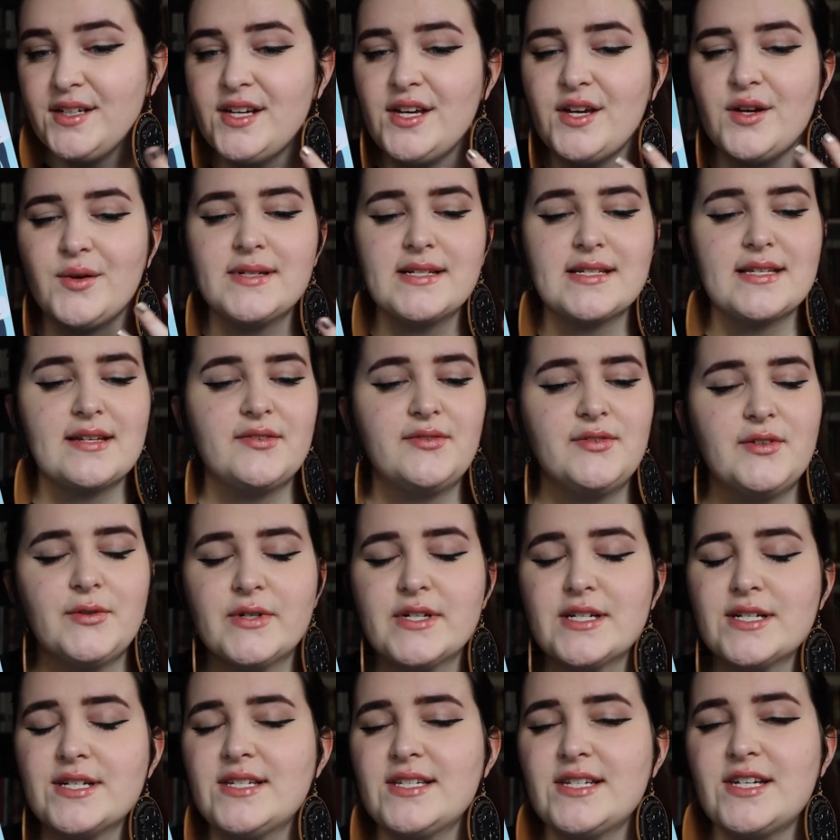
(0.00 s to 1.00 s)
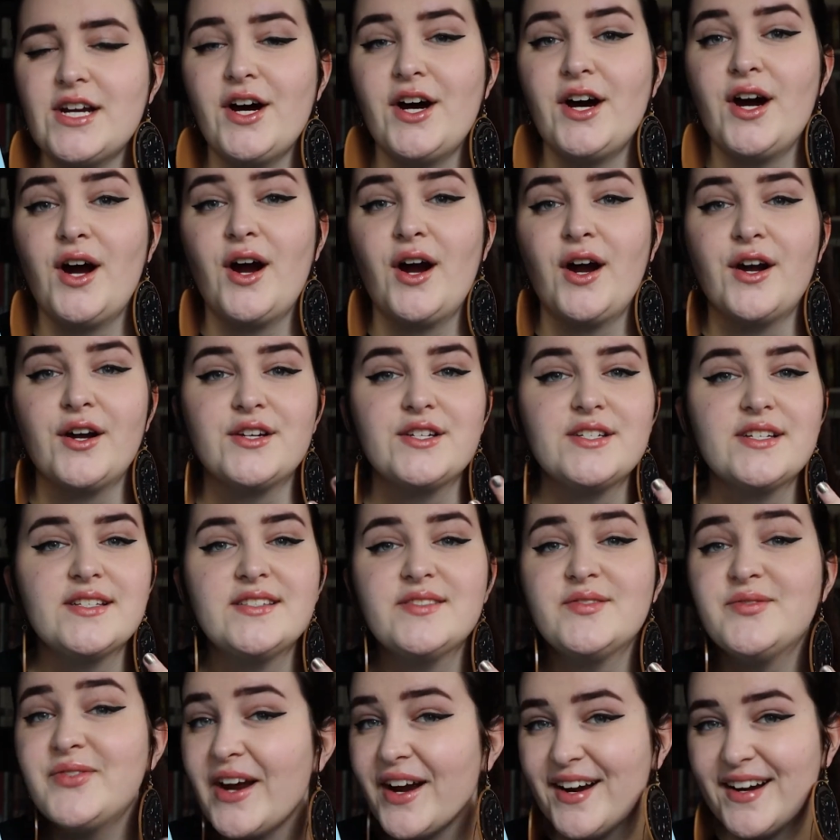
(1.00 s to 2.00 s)
It was a 4-star.
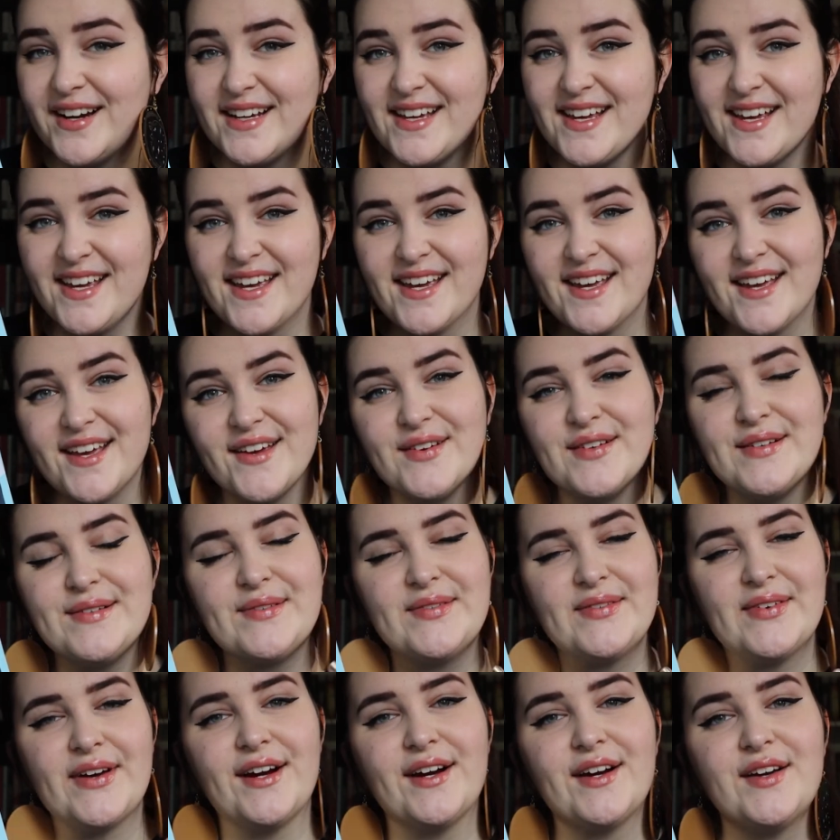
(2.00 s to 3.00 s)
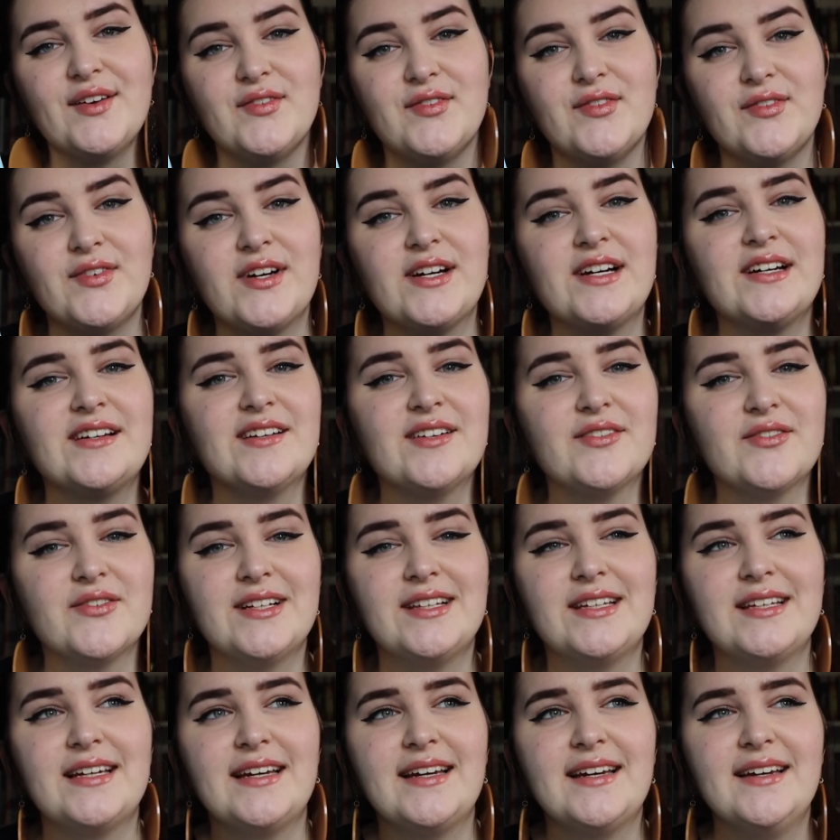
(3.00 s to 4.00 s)
Just very cute, very fun,
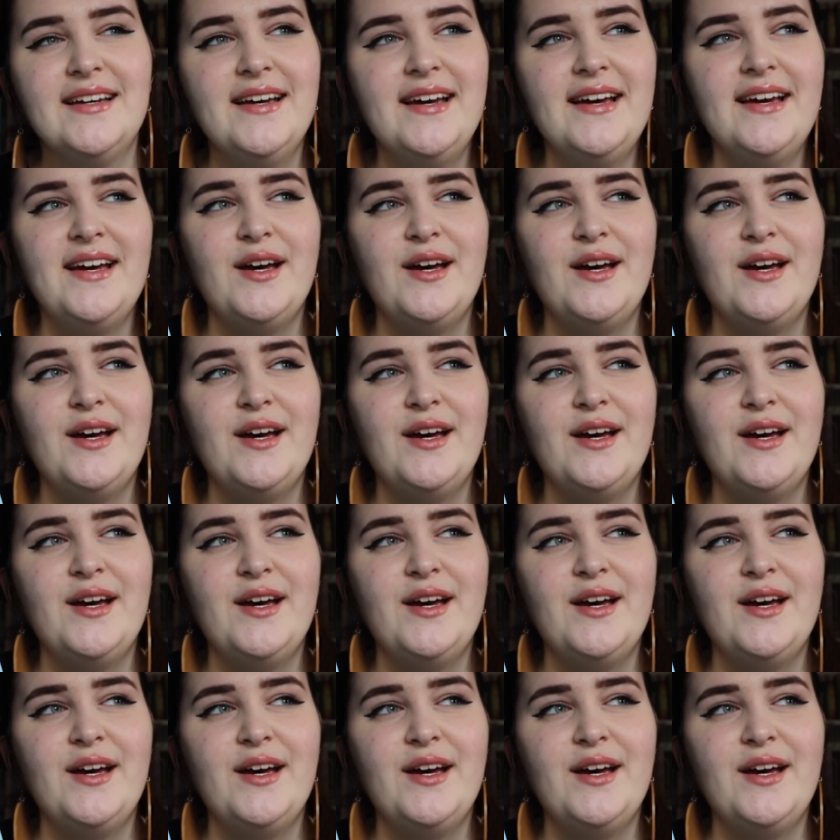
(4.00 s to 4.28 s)
really